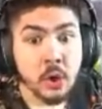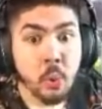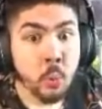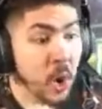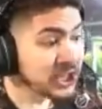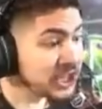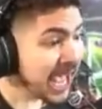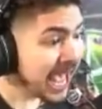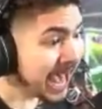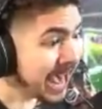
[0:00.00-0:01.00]
What the
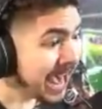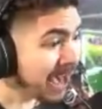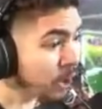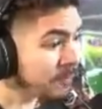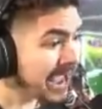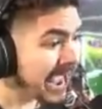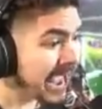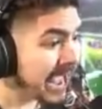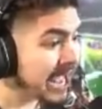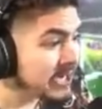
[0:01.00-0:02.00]
hell,
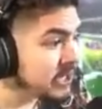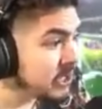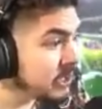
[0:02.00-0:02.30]
man?